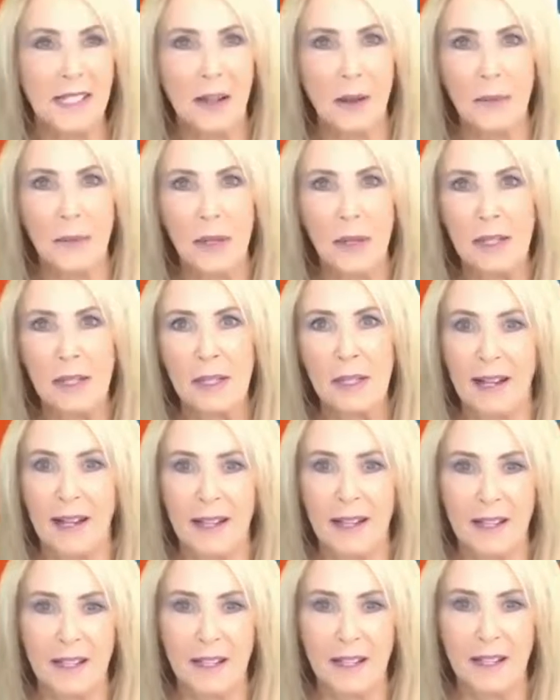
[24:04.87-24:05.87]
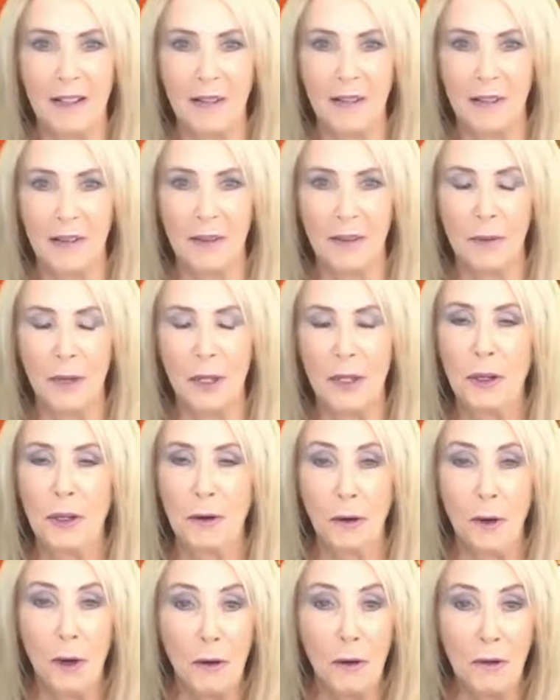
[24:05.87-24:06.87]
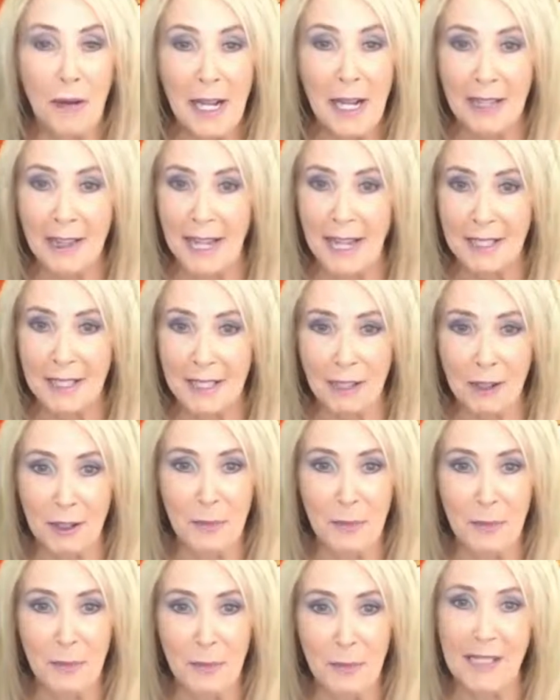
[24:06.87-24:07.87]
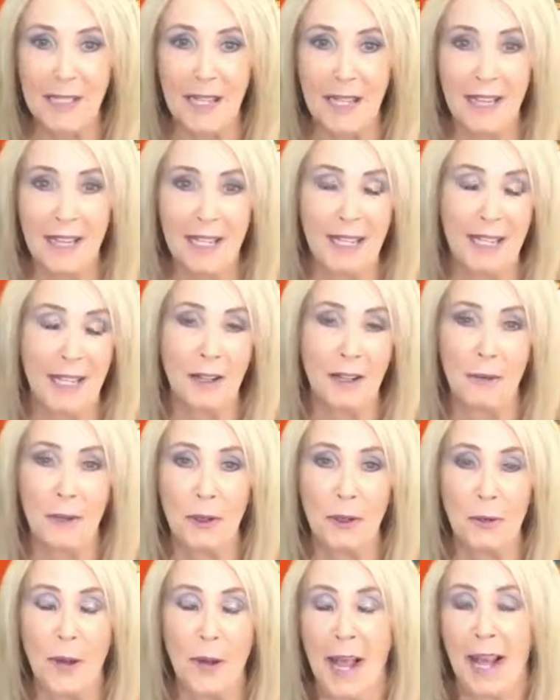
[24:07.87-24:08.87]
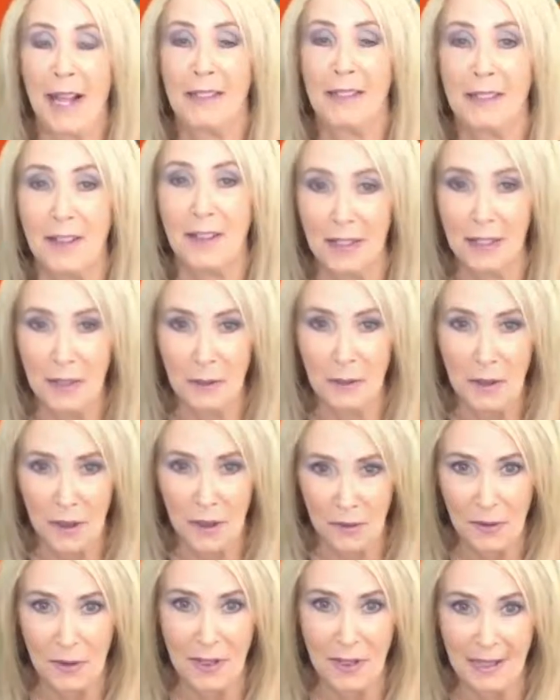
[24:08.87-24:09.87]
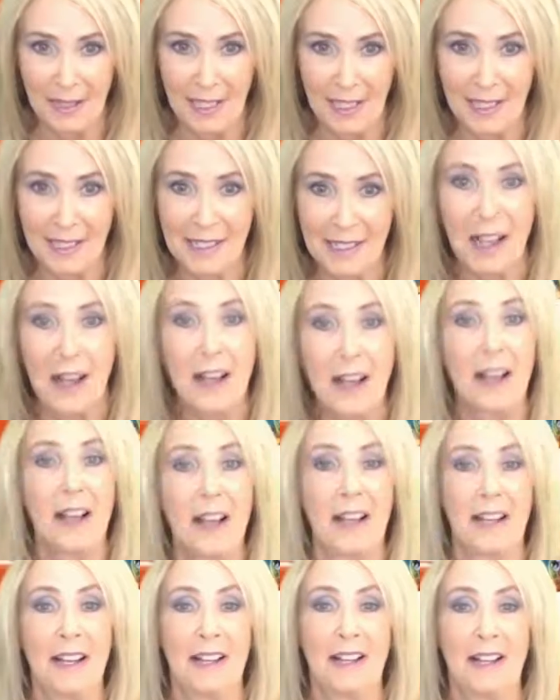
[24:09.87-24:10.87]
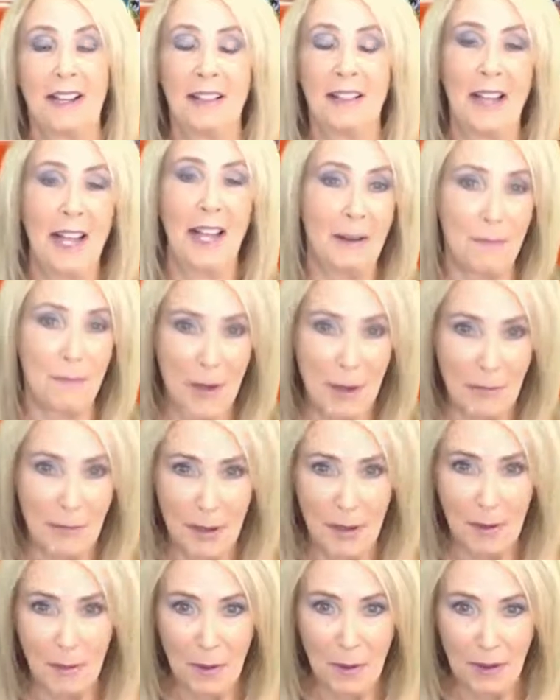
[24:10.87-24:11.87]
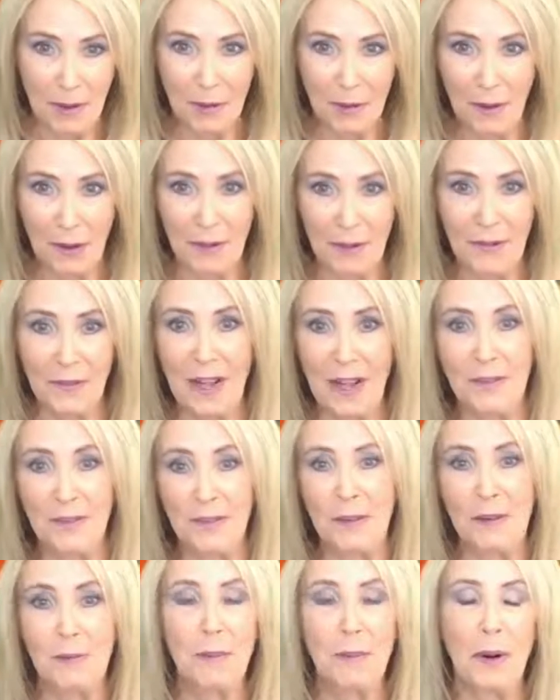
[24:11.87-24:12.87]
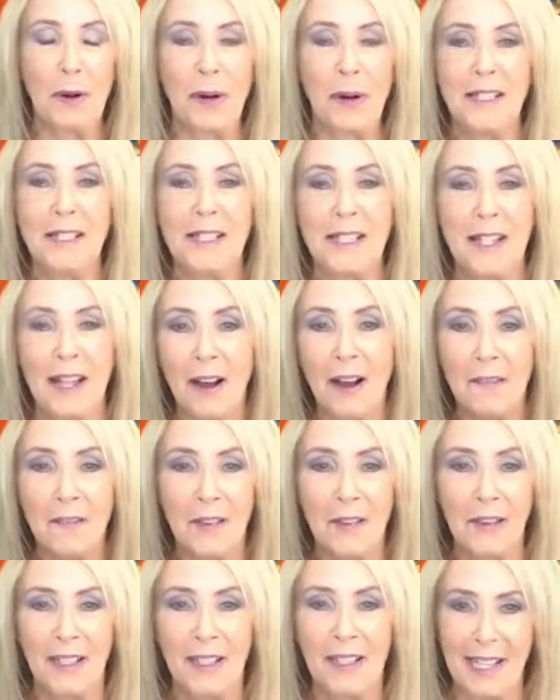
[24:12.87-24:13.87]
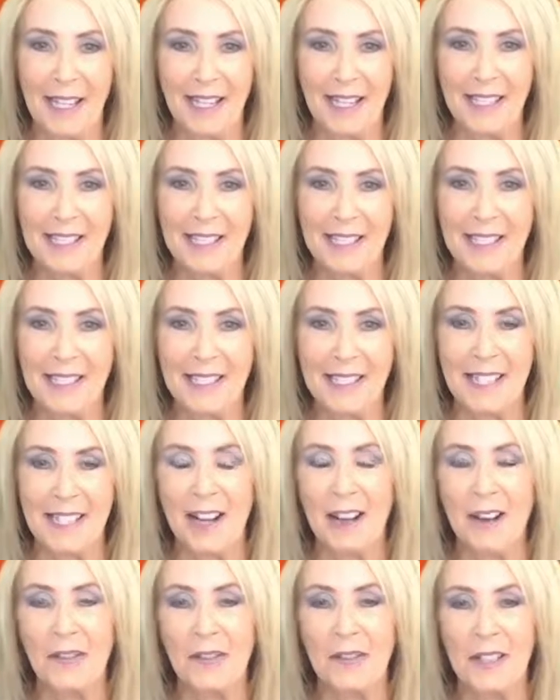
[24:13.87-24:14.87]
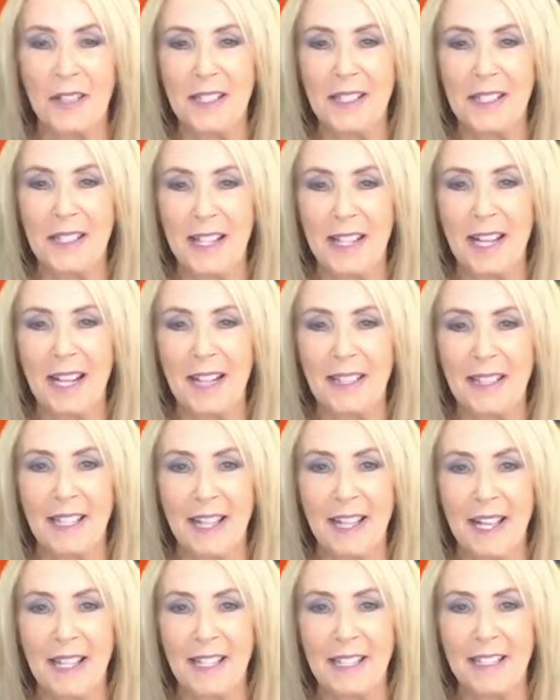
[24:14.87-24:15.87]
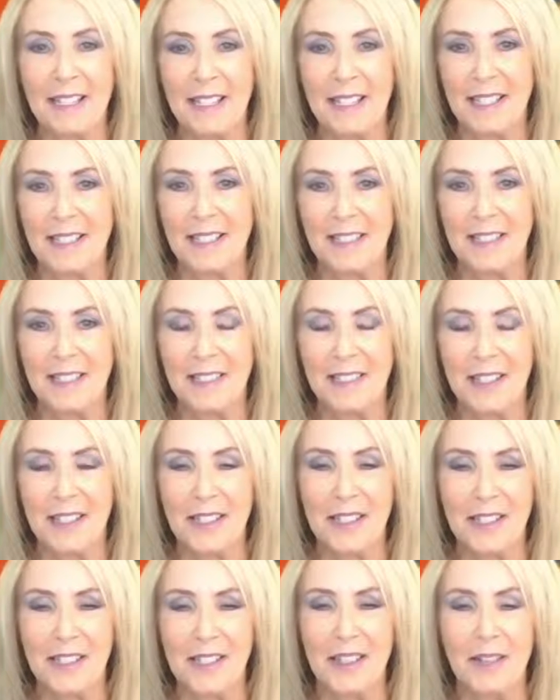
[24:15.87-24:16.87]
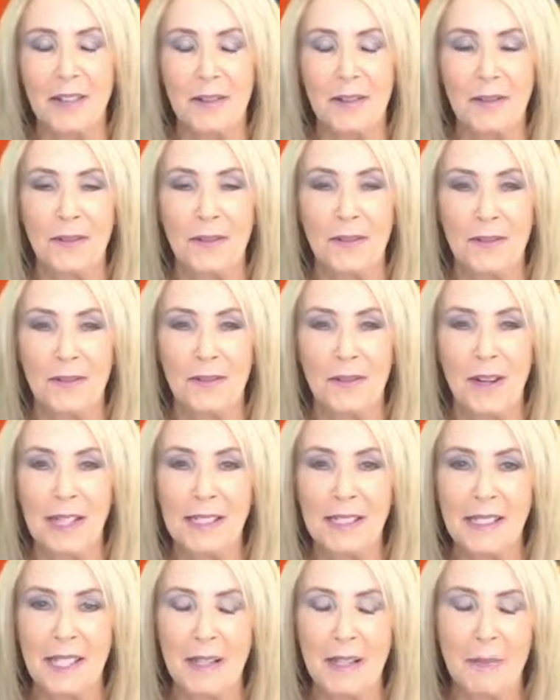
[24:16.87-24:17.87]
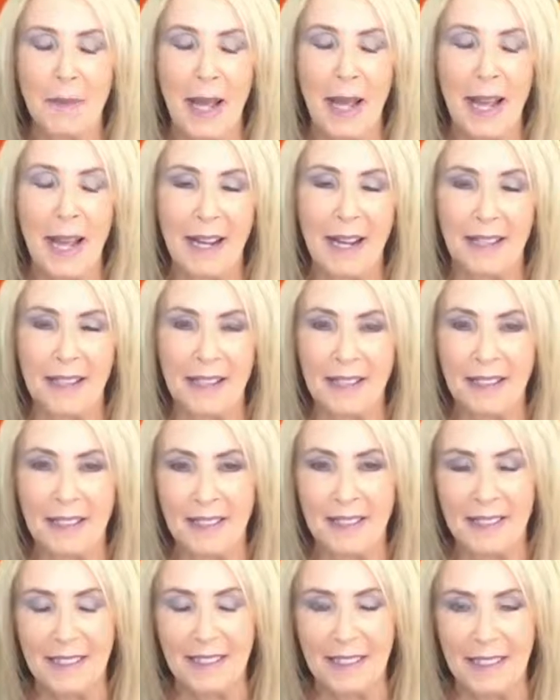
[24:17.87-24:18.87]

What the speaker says: something that I think we could all relate to, because I think anyone who has gone to a yoga class, that may be one of our favorite parts of the class itself, is at the end, and just, resting back and,